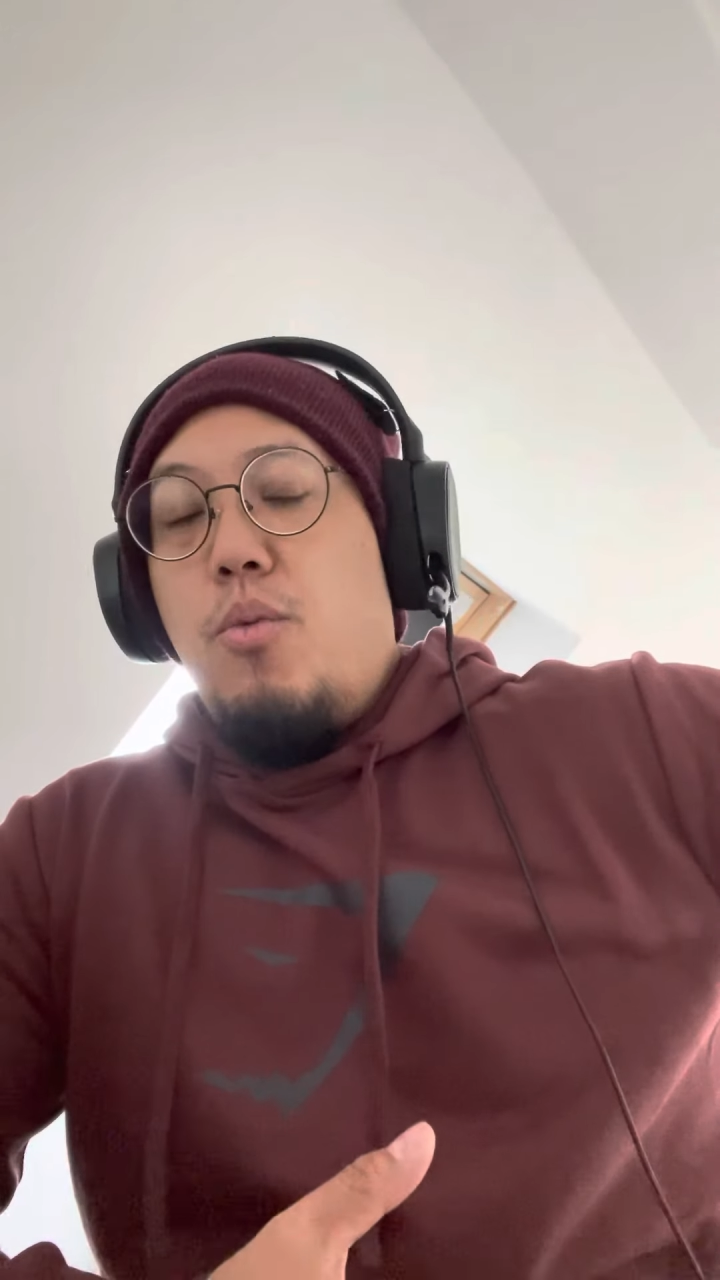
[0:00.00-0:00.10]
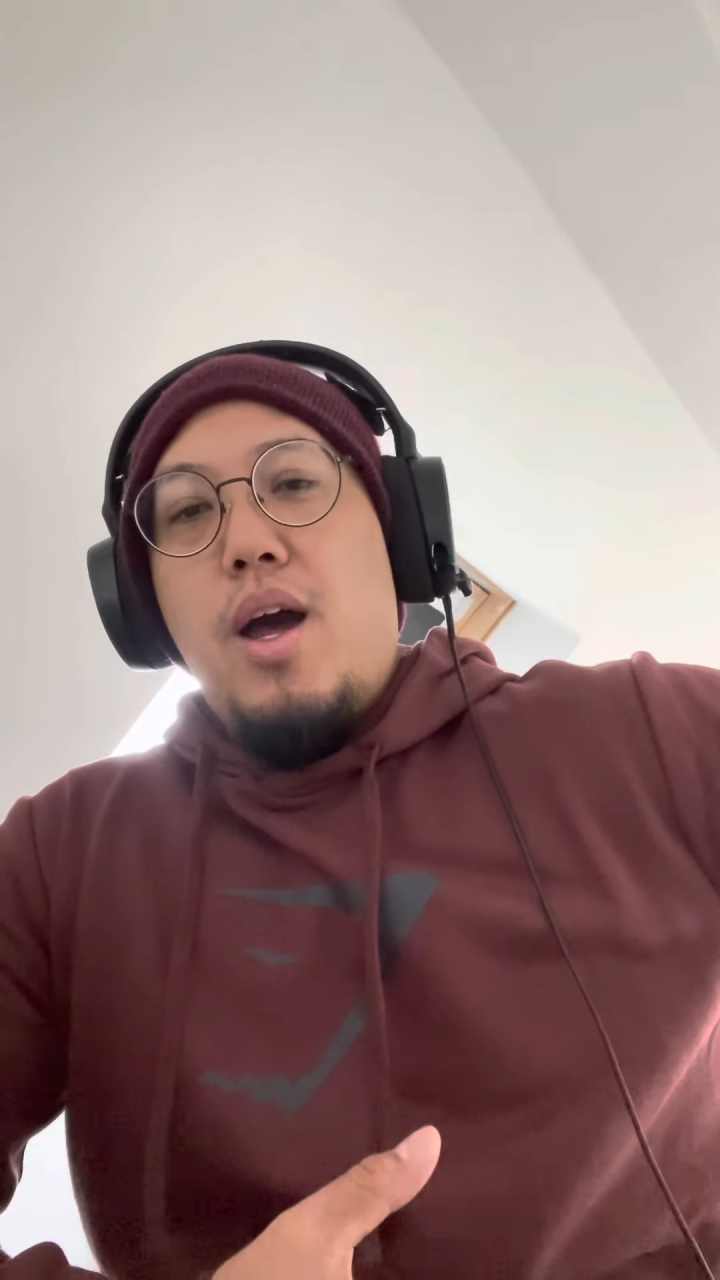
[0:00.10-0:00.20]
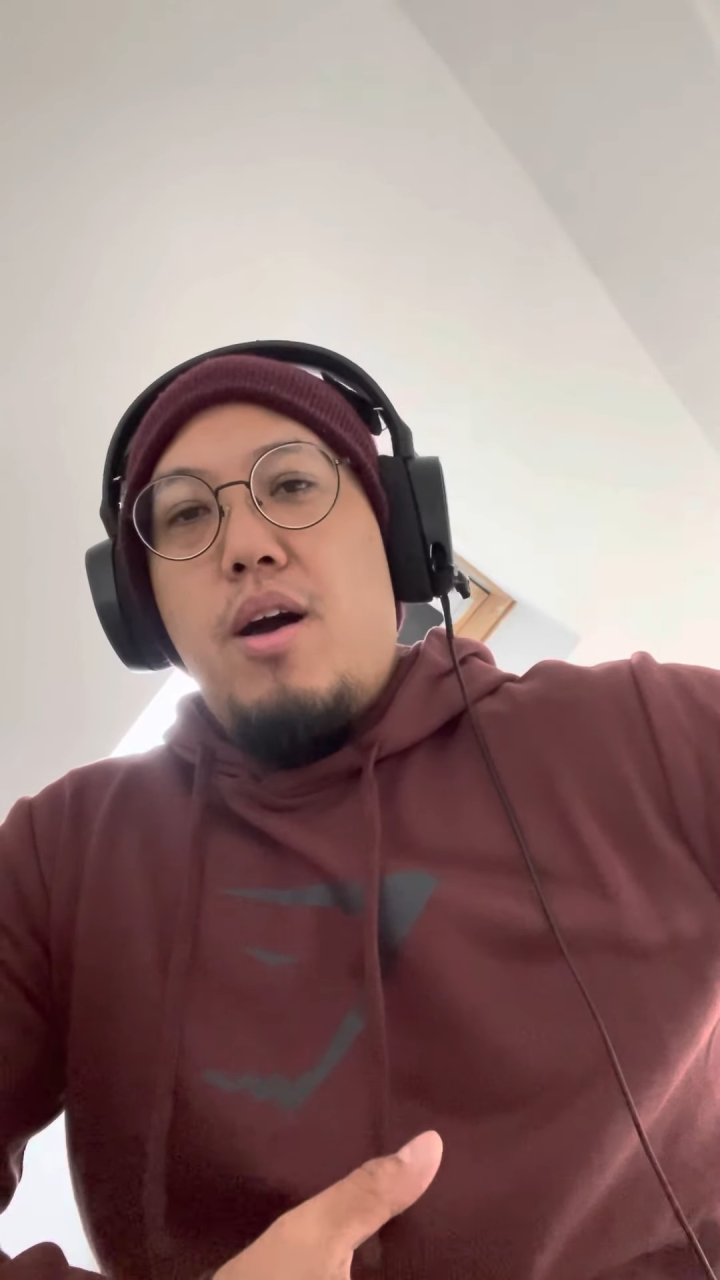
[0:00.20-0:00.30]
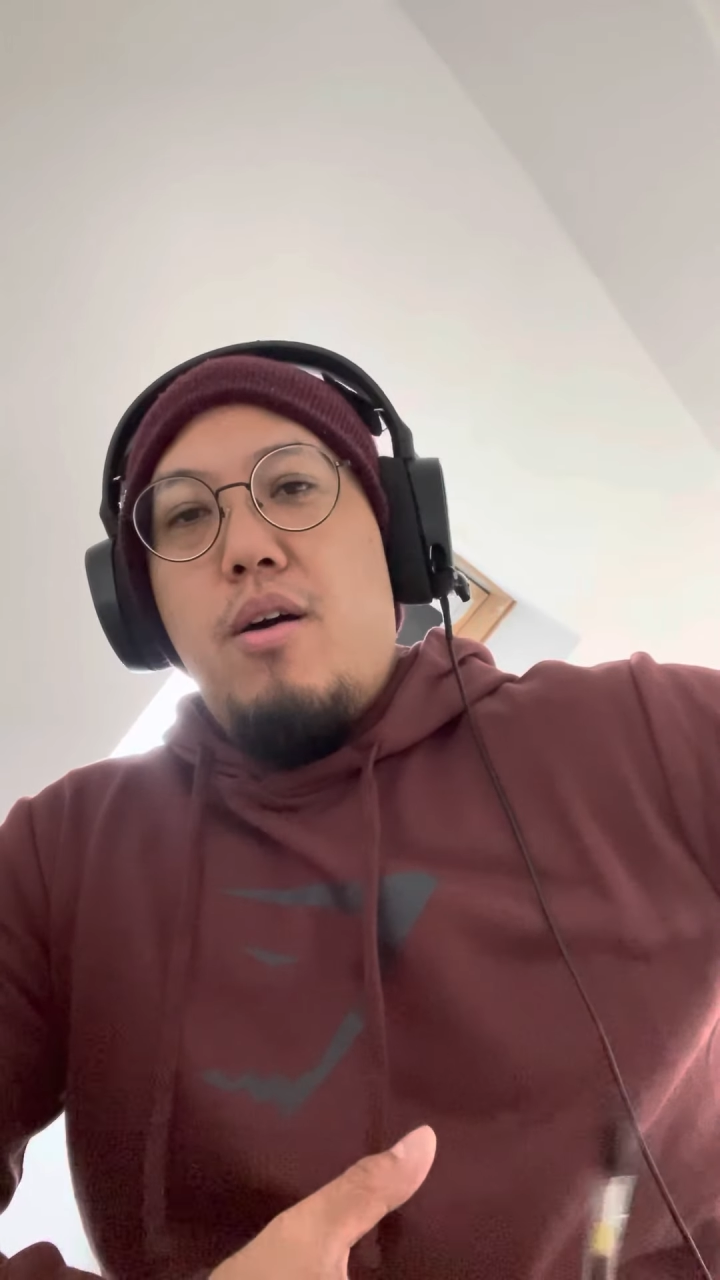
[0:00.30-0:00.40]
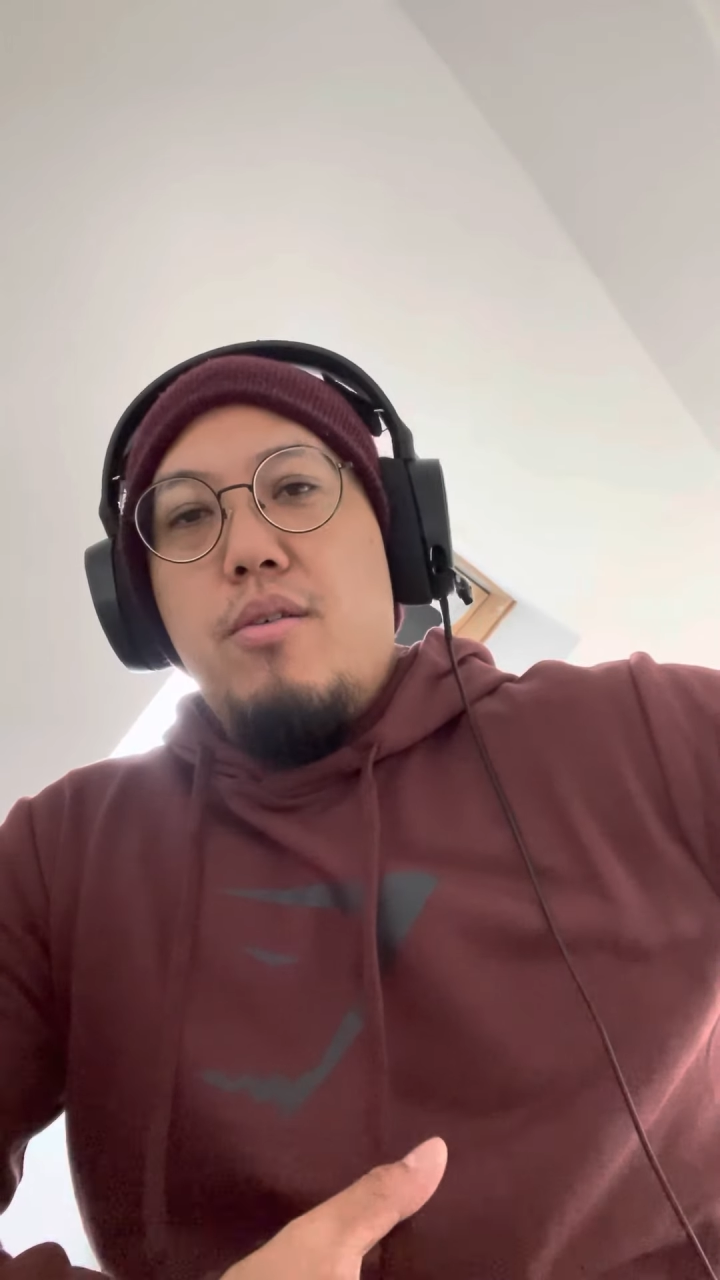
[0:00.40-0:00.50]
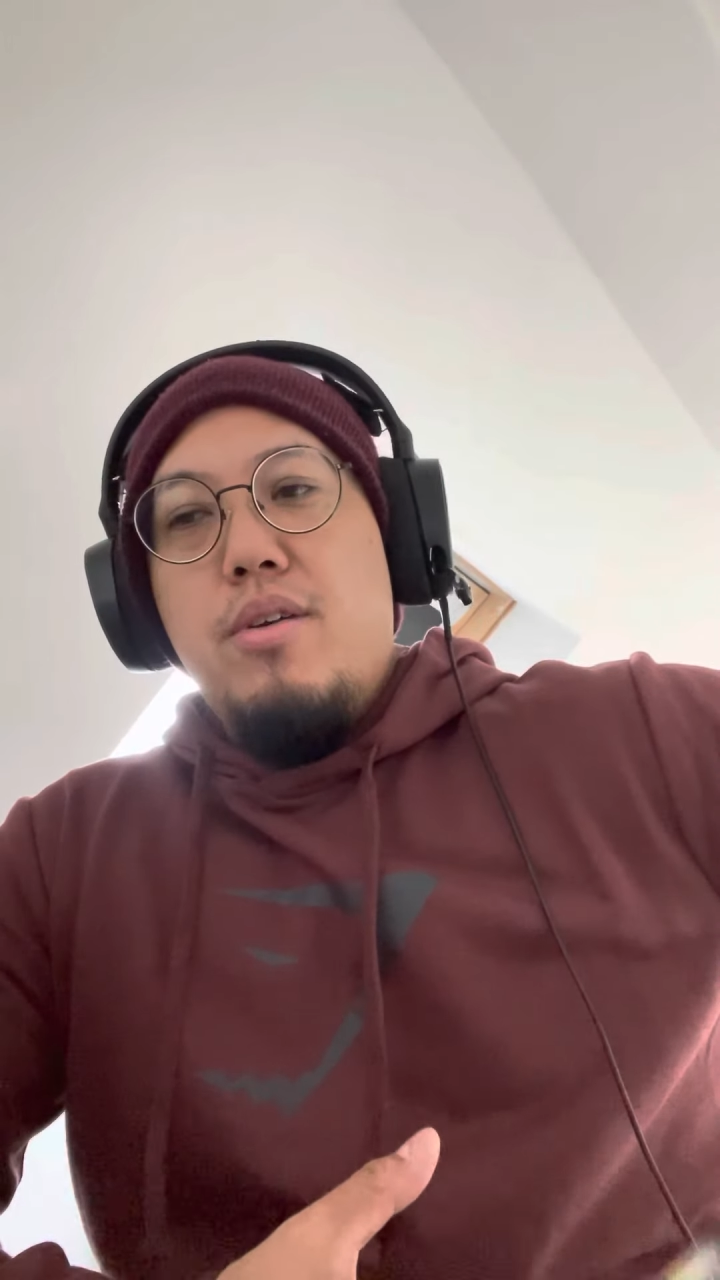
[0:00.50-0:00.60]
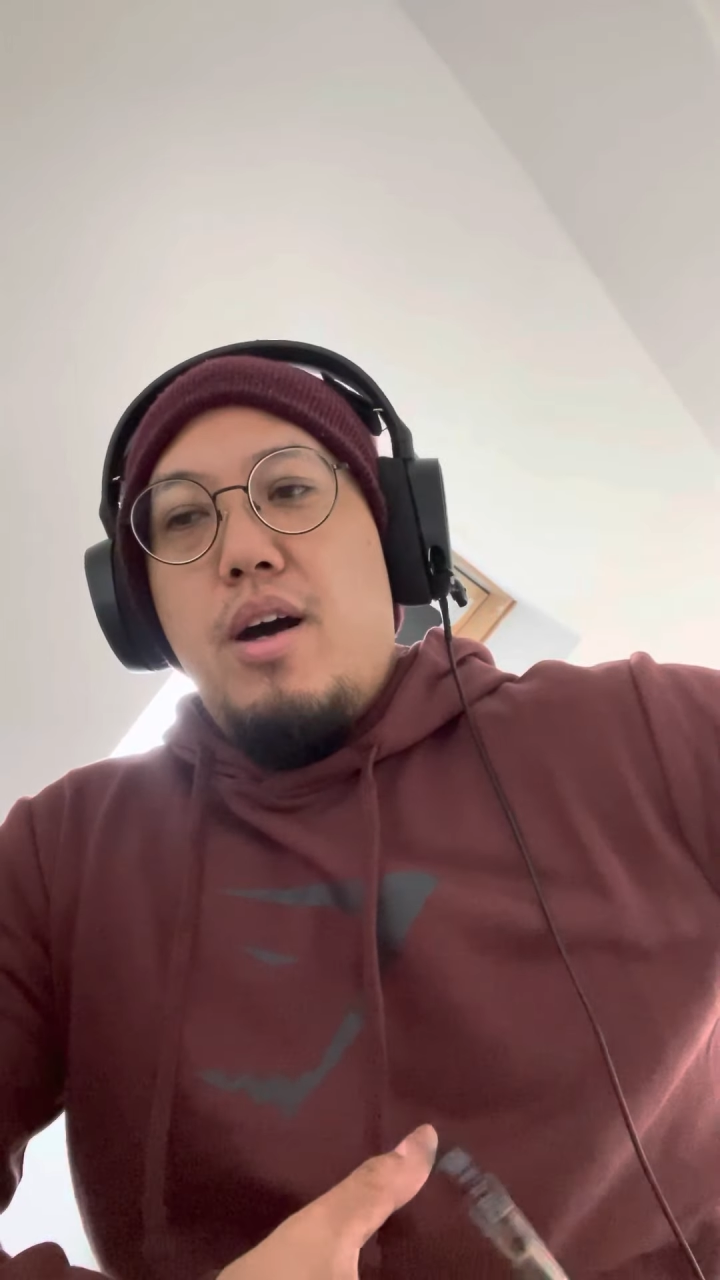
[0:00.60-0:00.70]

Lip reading: wow,